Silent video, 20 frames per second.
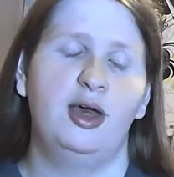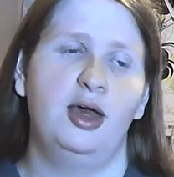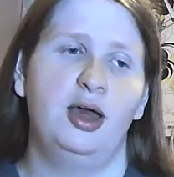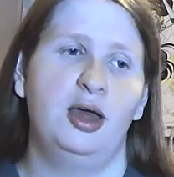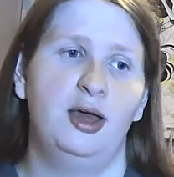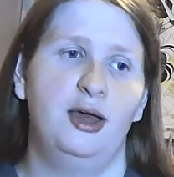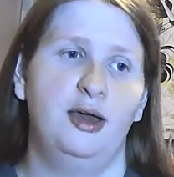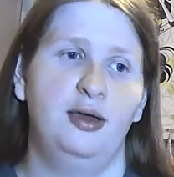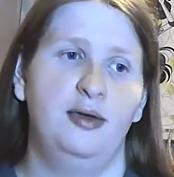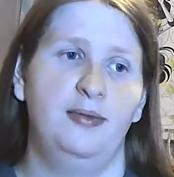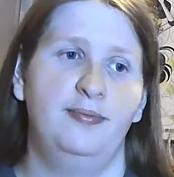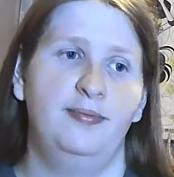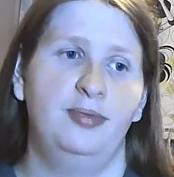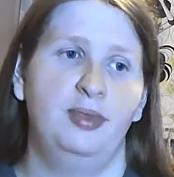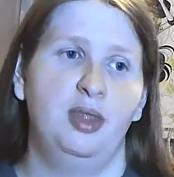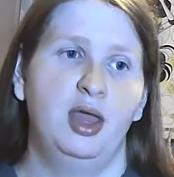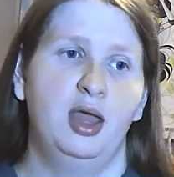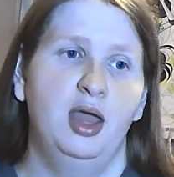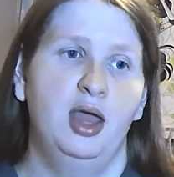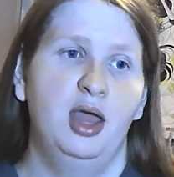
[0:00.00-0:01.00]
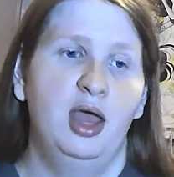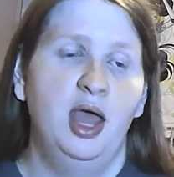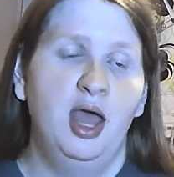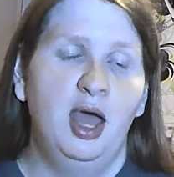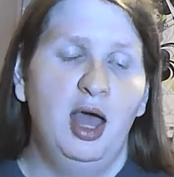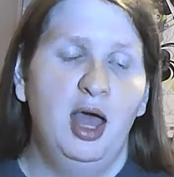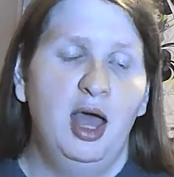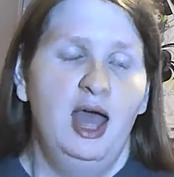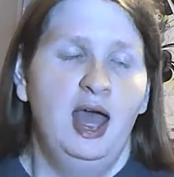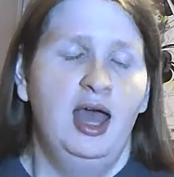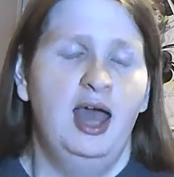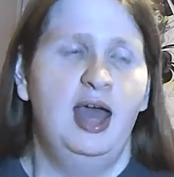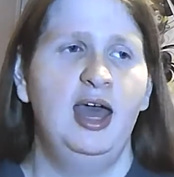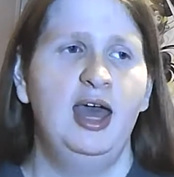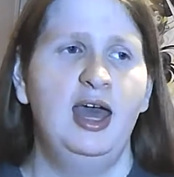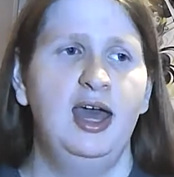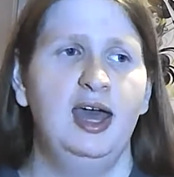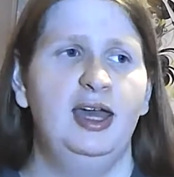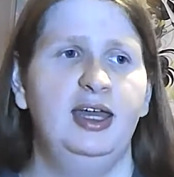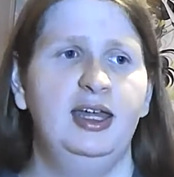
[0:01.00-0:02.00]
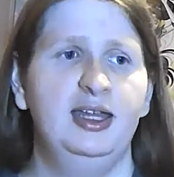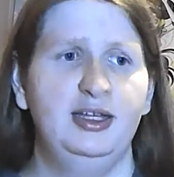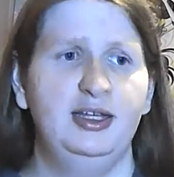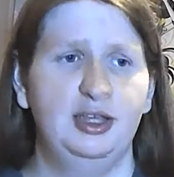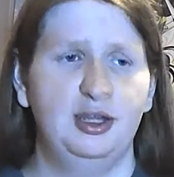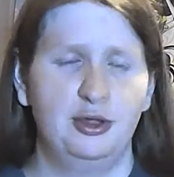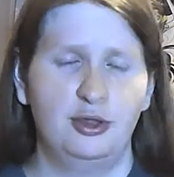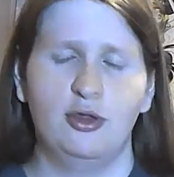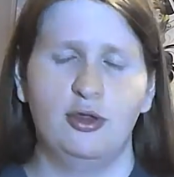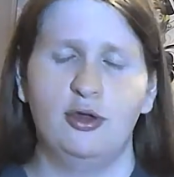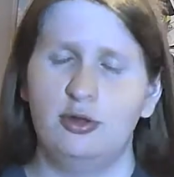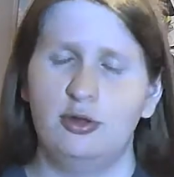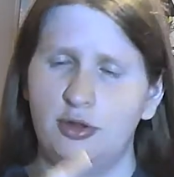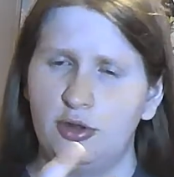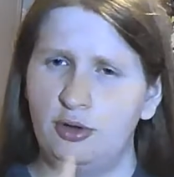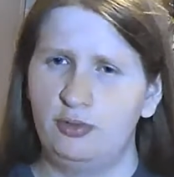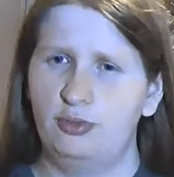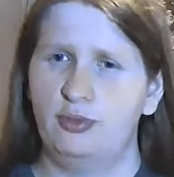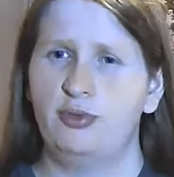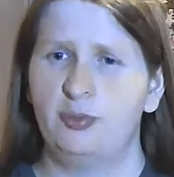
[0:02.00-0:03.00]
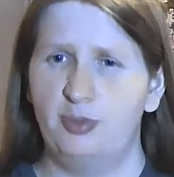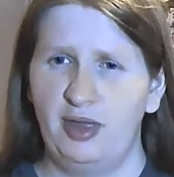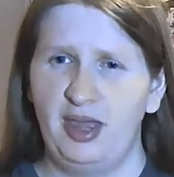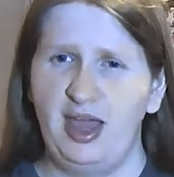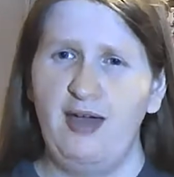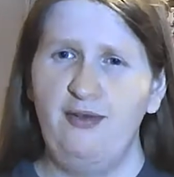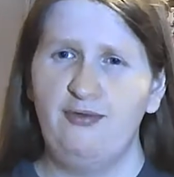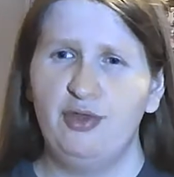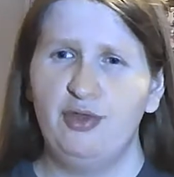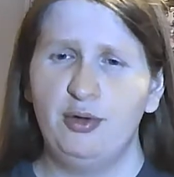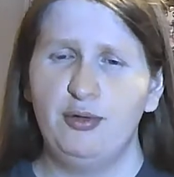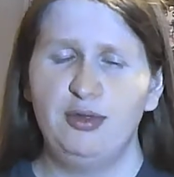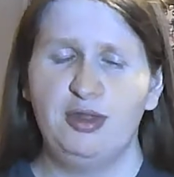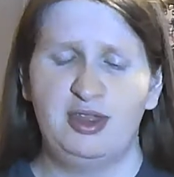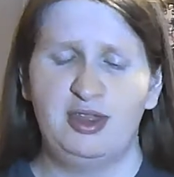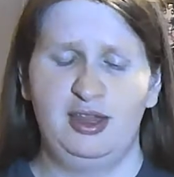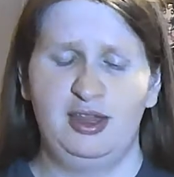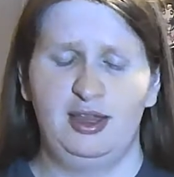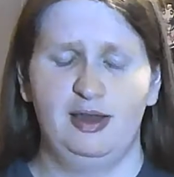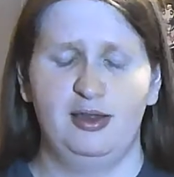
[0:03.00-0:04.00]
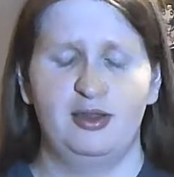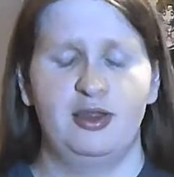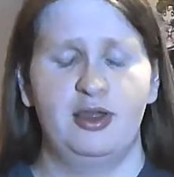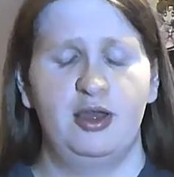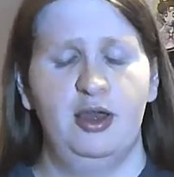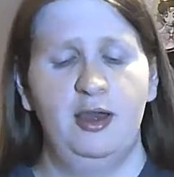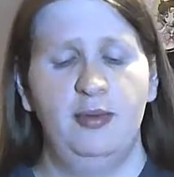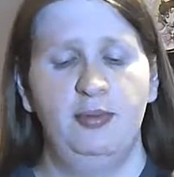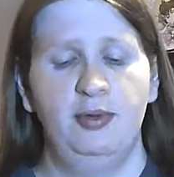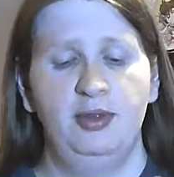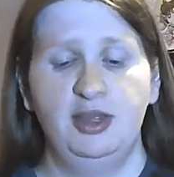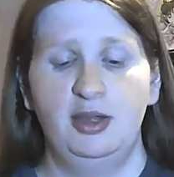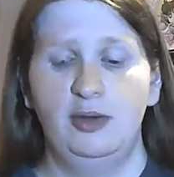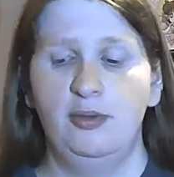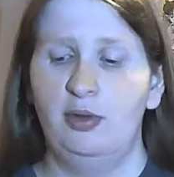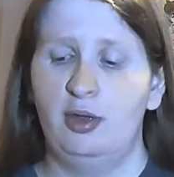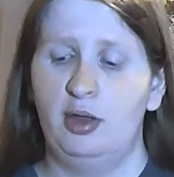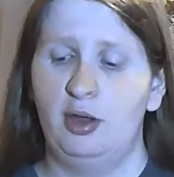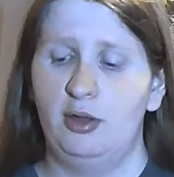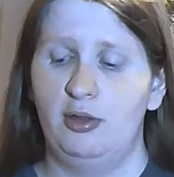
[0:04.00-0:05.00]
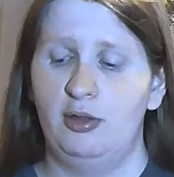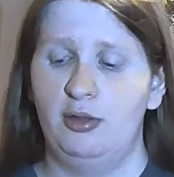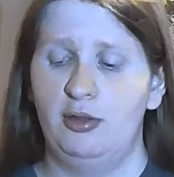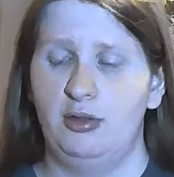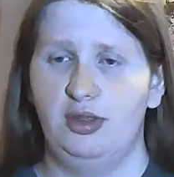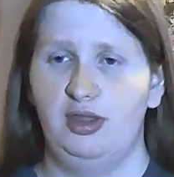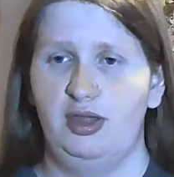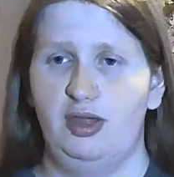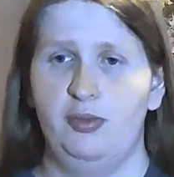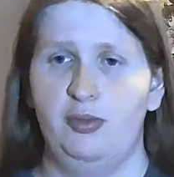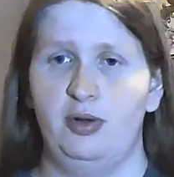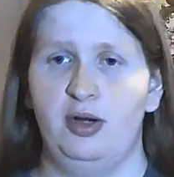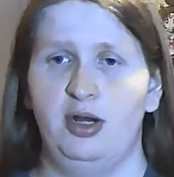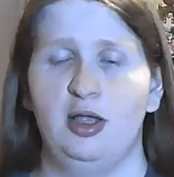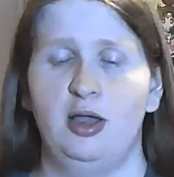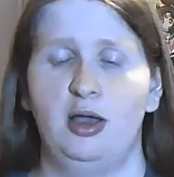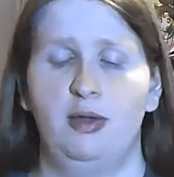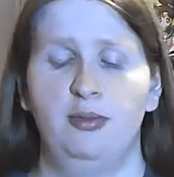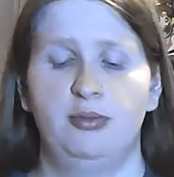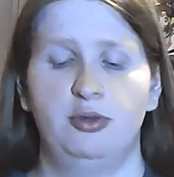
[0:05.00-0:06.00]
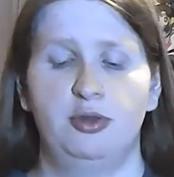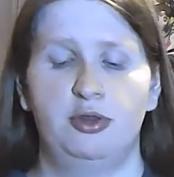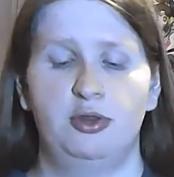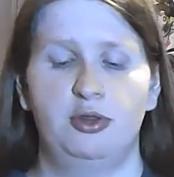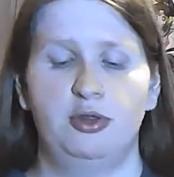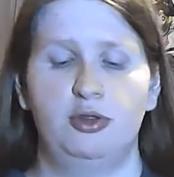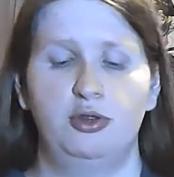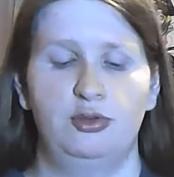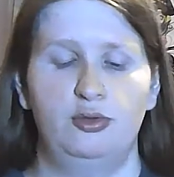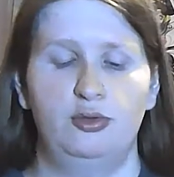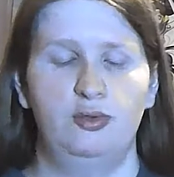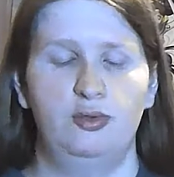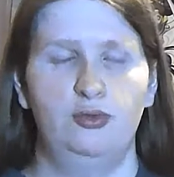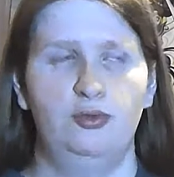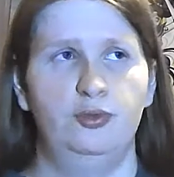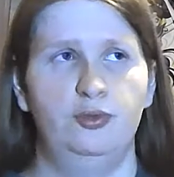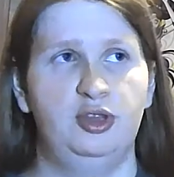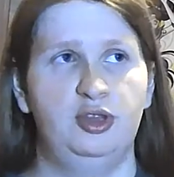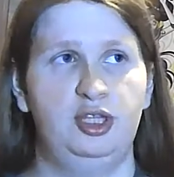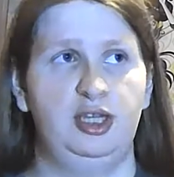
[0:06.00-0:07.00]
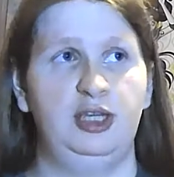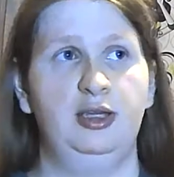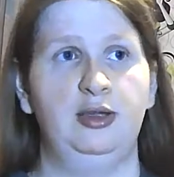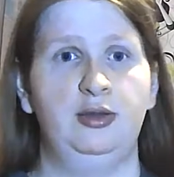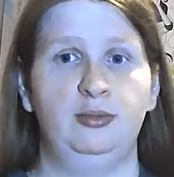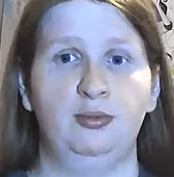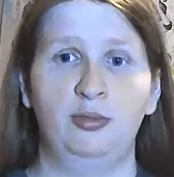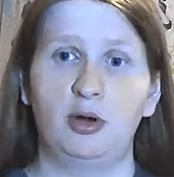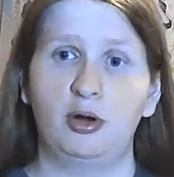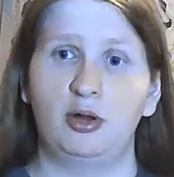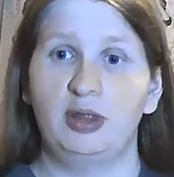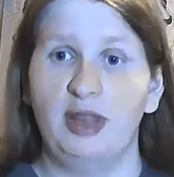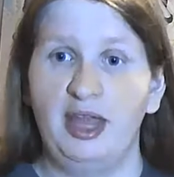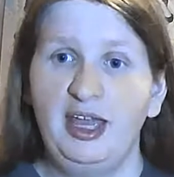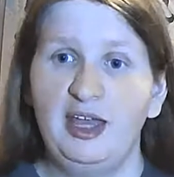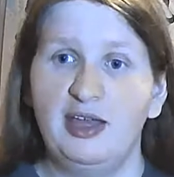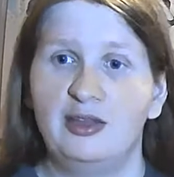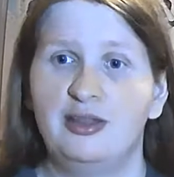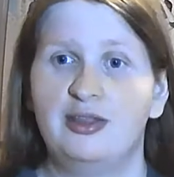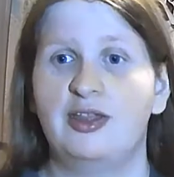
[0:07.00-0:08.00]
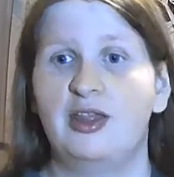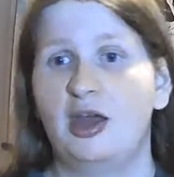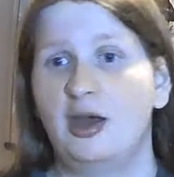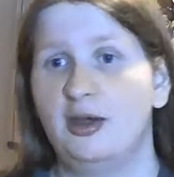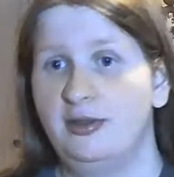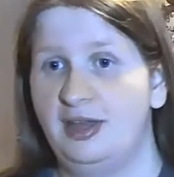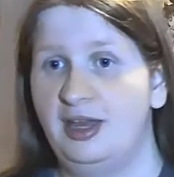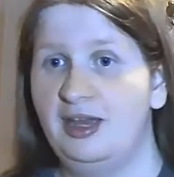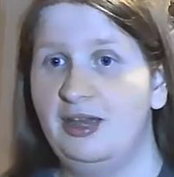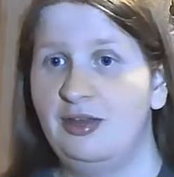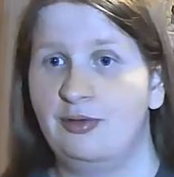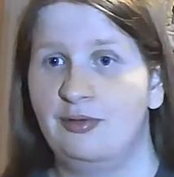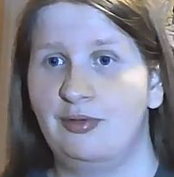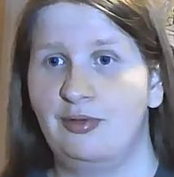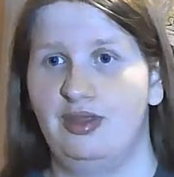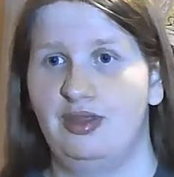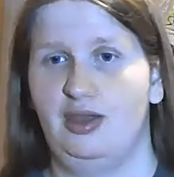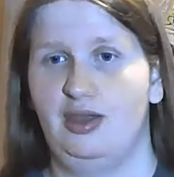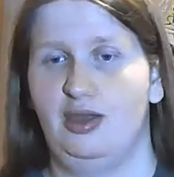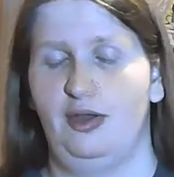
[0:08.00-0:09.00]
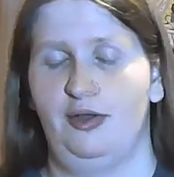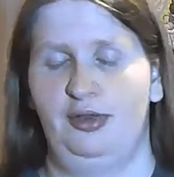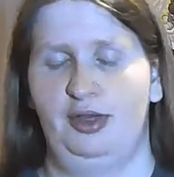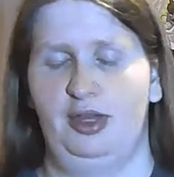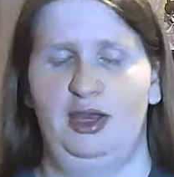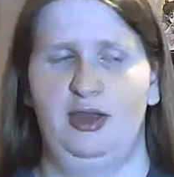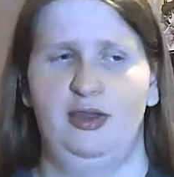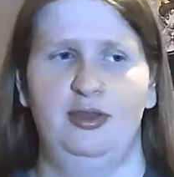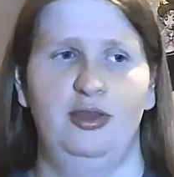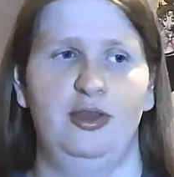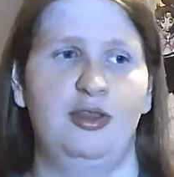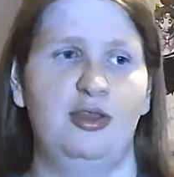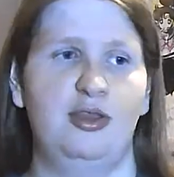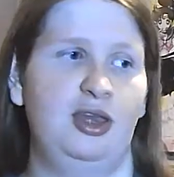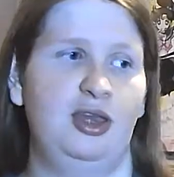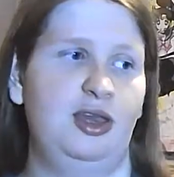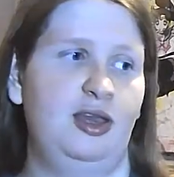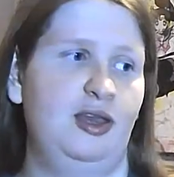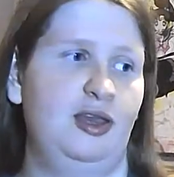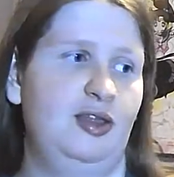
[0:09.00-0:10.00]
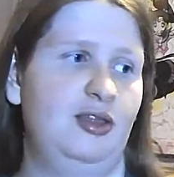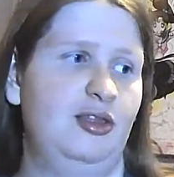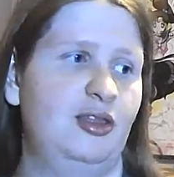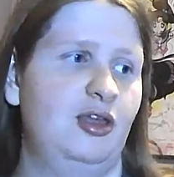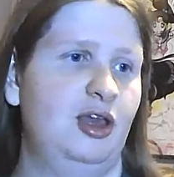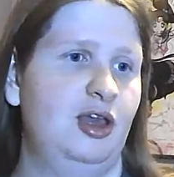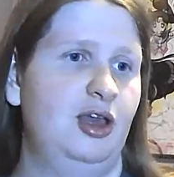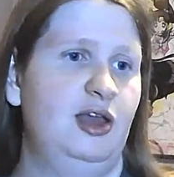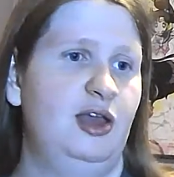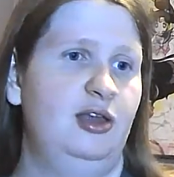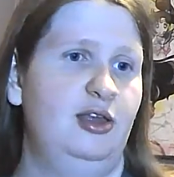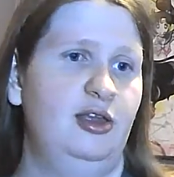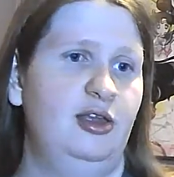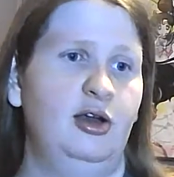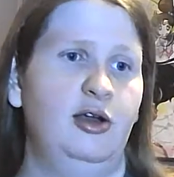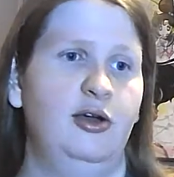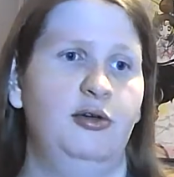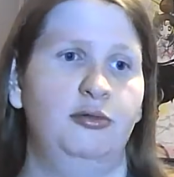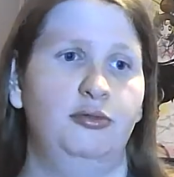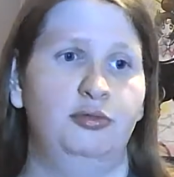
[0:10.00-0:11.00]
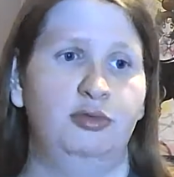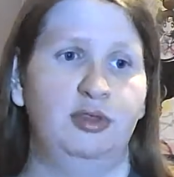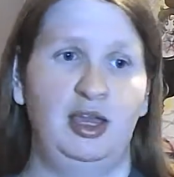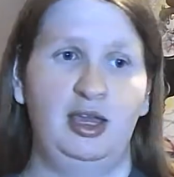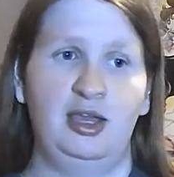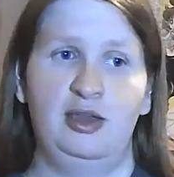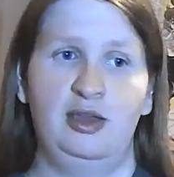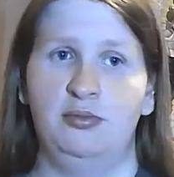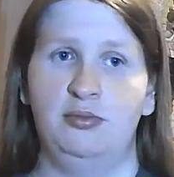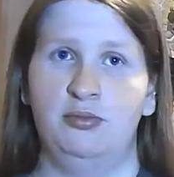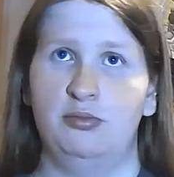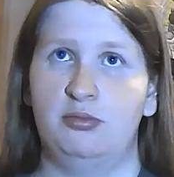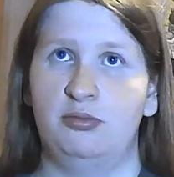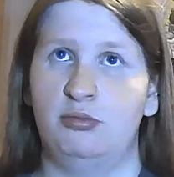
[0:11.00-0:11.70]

And so that we have those things, but then we also see when it comes to the Marleyans, how they use the Eldians is, you know, they